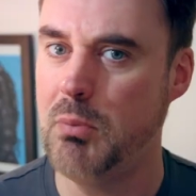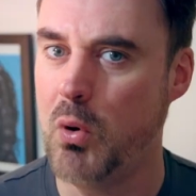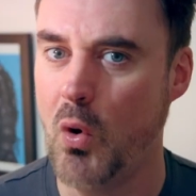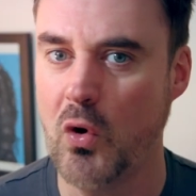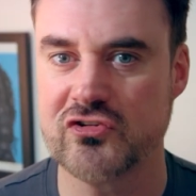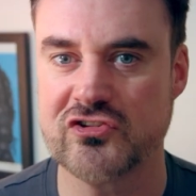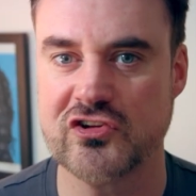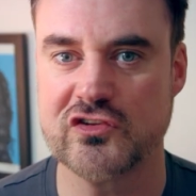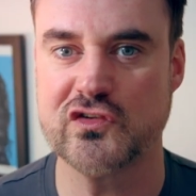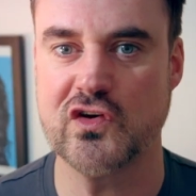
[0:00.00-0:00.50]

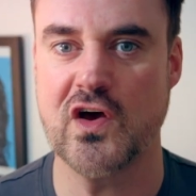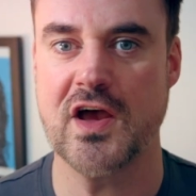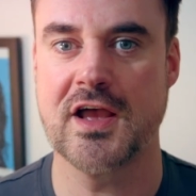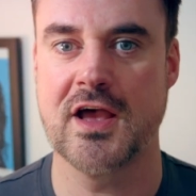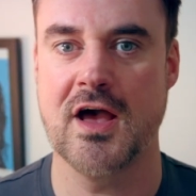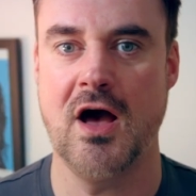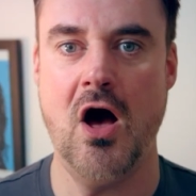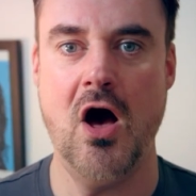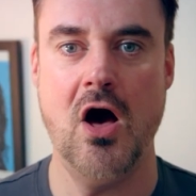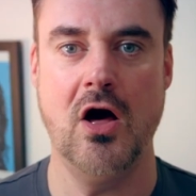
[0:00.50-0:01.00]
Porsche
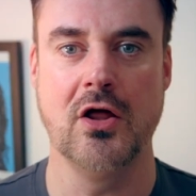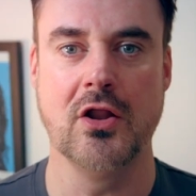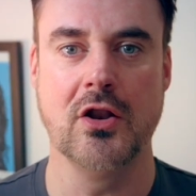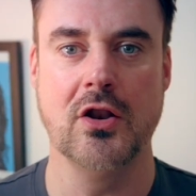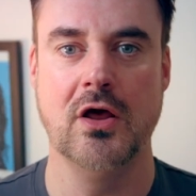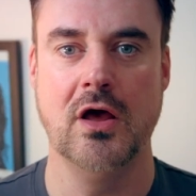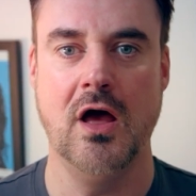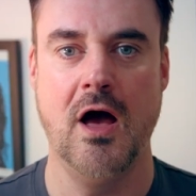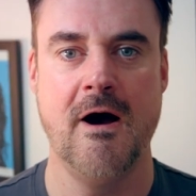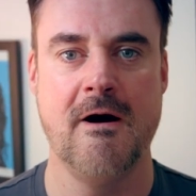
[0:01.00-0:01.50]

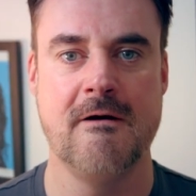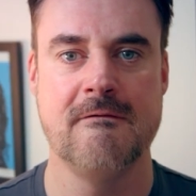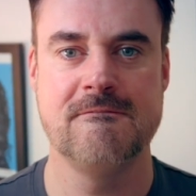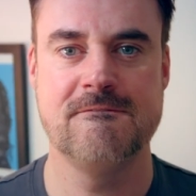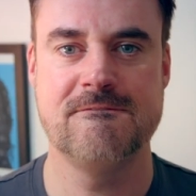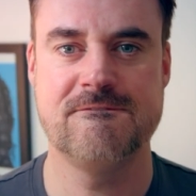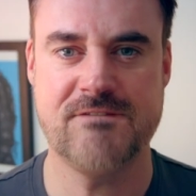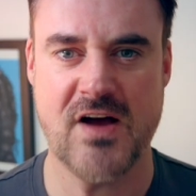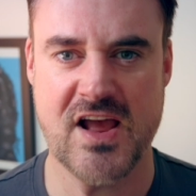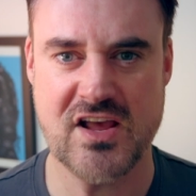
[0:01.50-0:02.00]

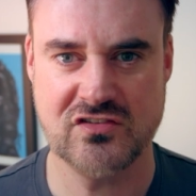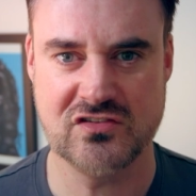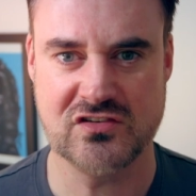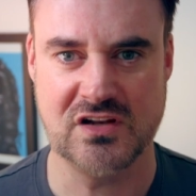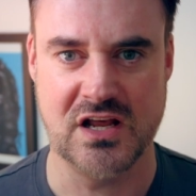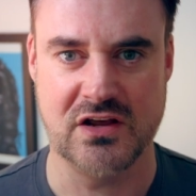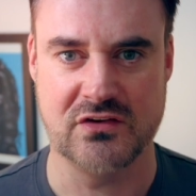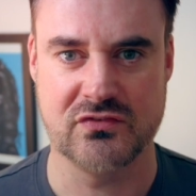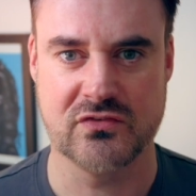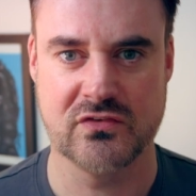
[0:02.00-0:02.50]
Taycan,
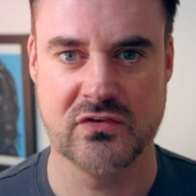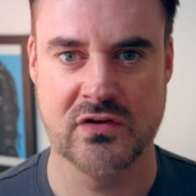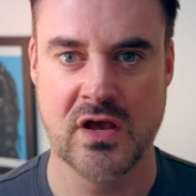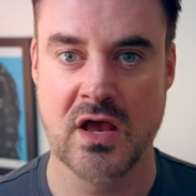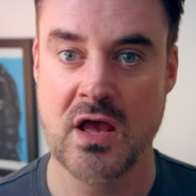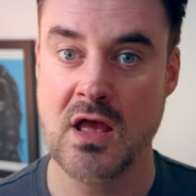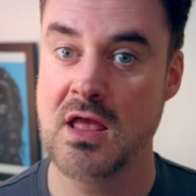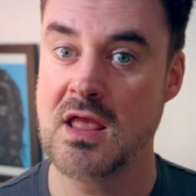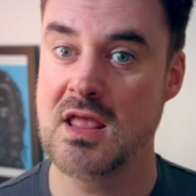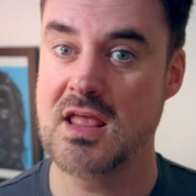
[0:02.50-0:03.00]

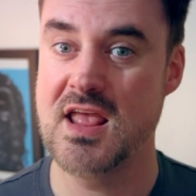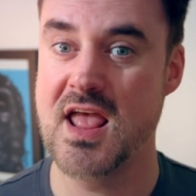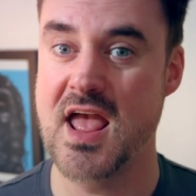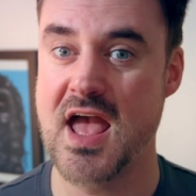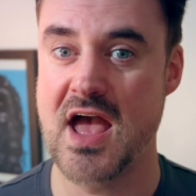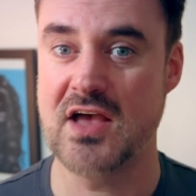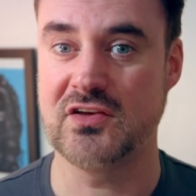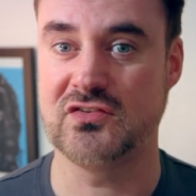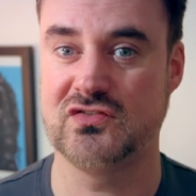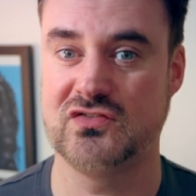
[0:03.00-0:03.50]
facelift.
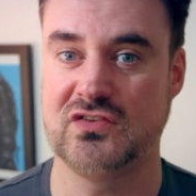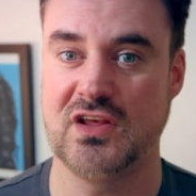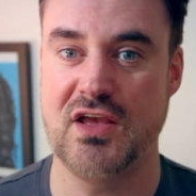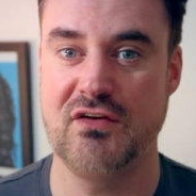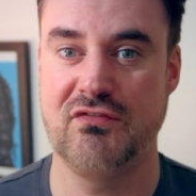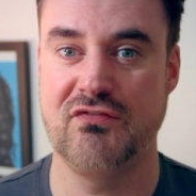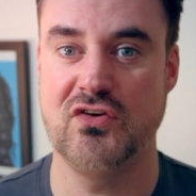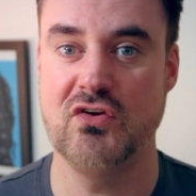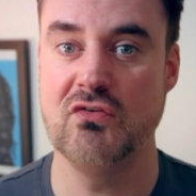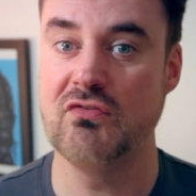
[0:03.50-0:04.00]
Yes,
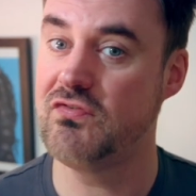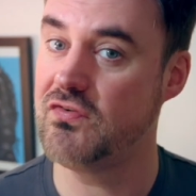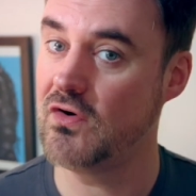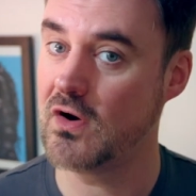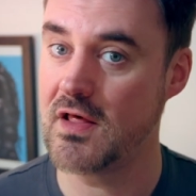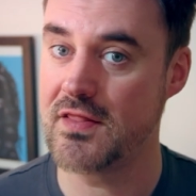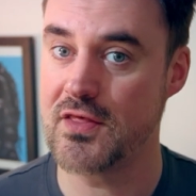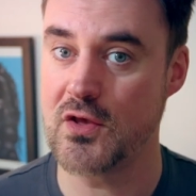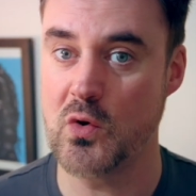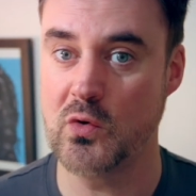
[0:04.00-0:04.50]
if you
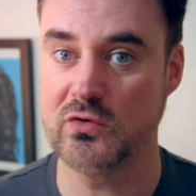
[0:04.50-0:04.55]
follow the